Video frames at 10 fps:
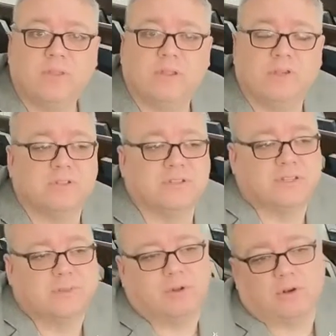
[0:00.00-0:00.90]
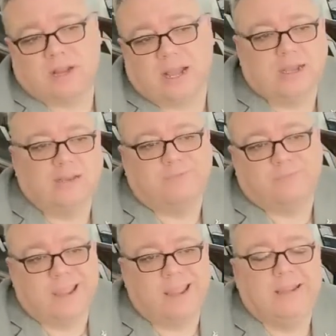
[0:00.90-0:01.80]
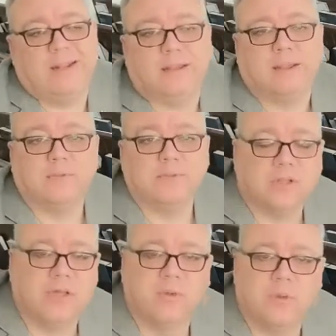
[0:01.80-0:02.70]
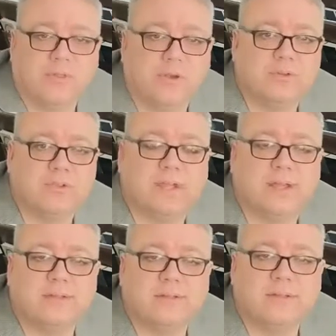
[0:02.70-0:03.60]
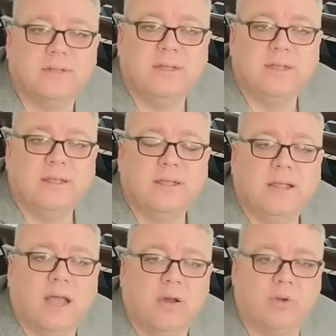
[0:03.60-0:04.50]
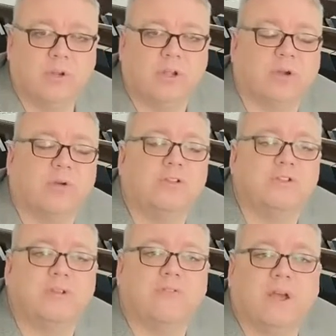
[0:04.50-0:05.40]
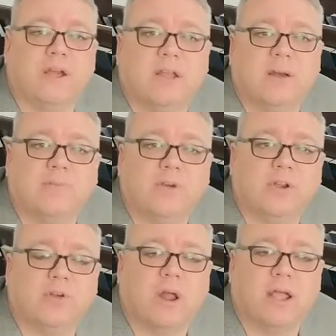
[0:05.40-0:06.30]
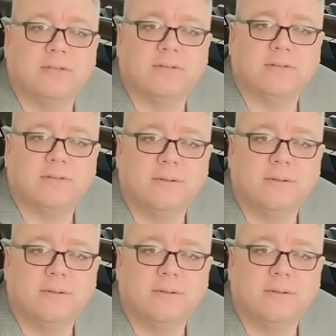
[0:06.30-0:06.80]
There's a similar kind of pain that comes along with those things. I want to encourage you to find comfort in Christ